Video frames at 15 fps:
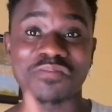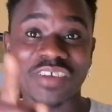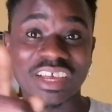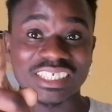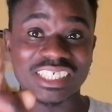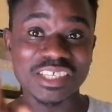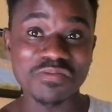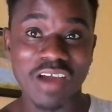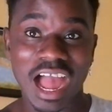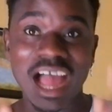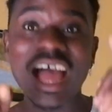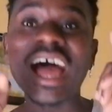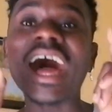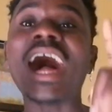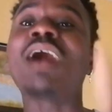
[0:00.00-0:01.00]
The festival,
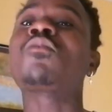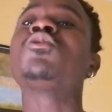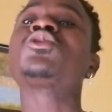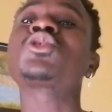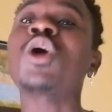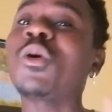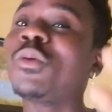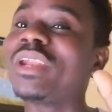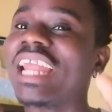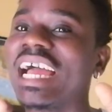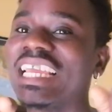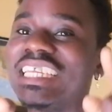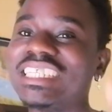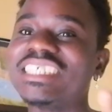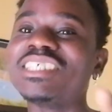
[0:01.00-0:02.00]
I go show
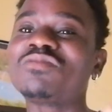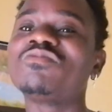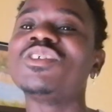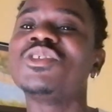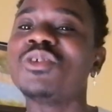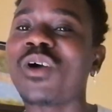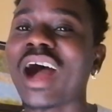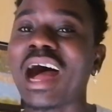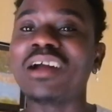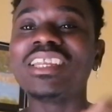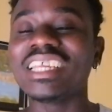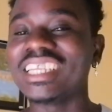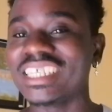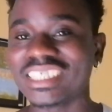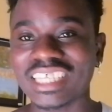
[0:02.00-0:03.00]
una in this video how
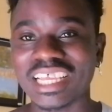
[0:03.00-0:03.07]
they